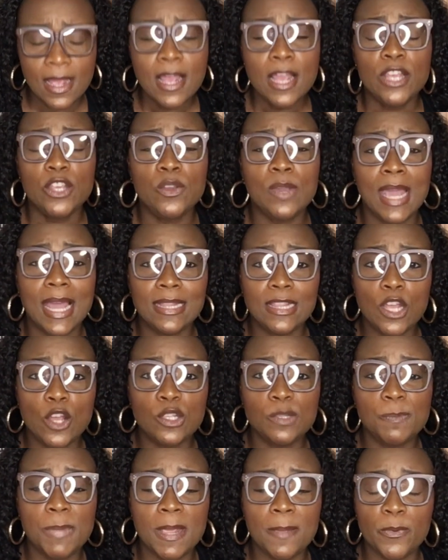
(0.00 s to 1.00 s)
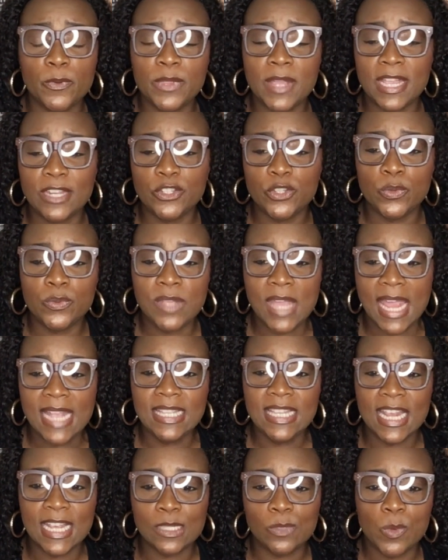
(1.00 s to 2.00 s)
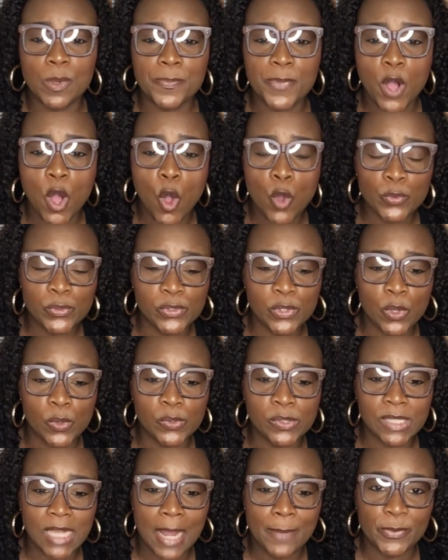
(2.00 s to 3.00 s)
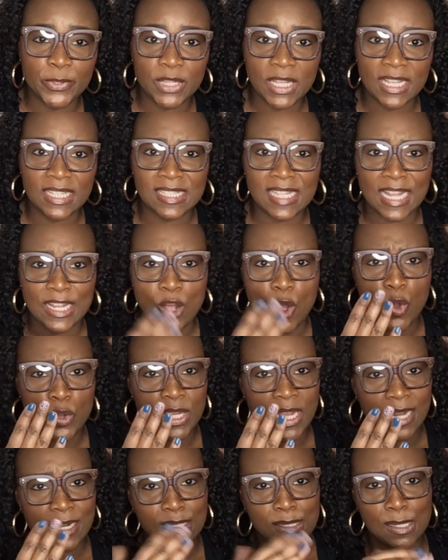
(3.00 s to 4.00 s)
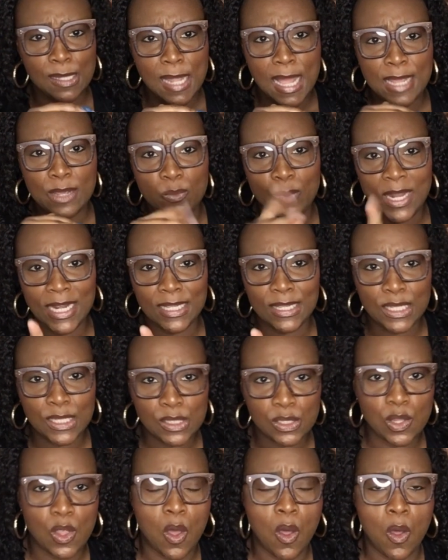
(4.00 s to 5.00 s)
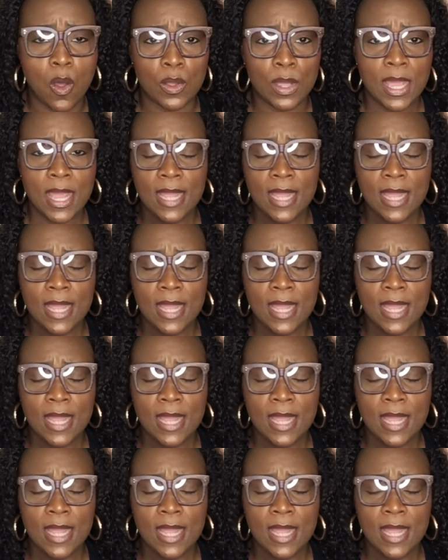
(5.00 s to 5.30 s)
You got those people that do that, and yes, we post those type of things like, oh yeah, this client waited this long.